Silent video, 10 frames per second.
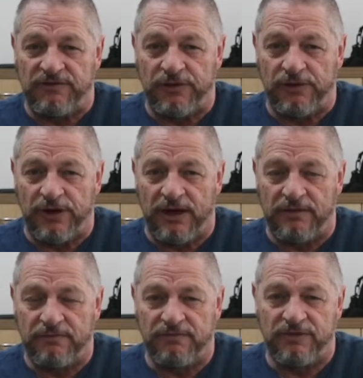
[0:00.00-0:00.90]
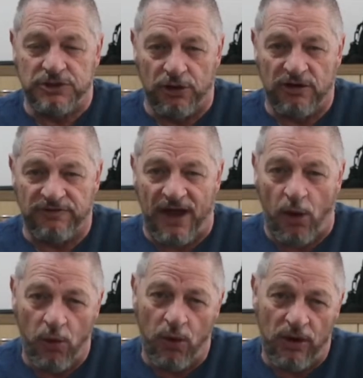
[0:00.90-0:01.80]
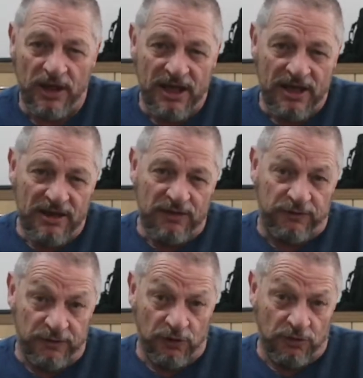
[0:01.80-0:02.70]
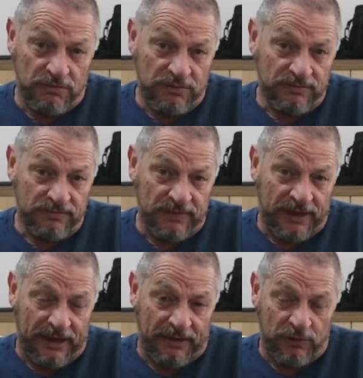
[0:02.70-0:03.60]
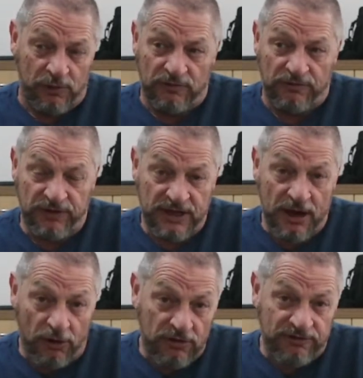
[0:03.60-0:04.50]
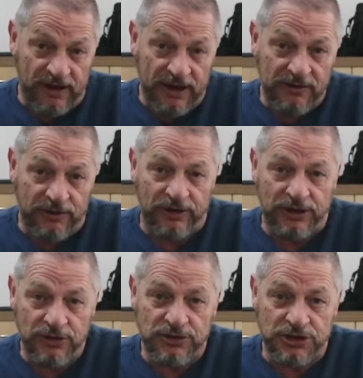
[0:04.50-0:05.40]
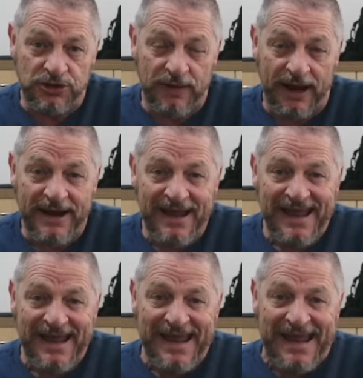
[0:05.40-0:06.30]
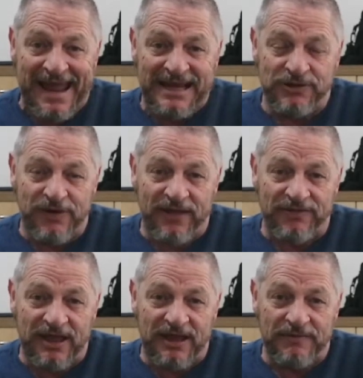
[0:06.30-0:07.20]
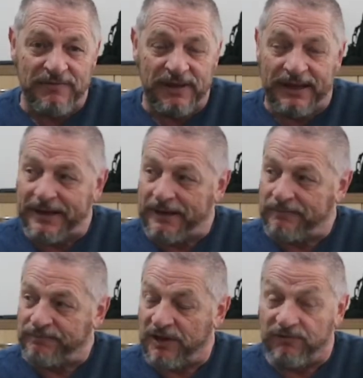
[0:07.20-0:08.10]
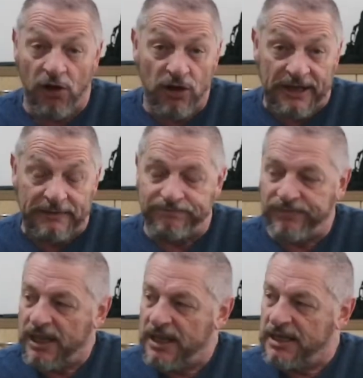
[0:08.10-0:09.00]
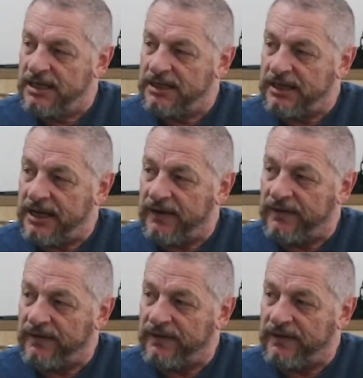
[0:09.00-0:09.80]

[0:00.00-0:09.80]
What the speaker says: you're a photographer or film or videographer or a YouTuber and you're out there vlogging. Now,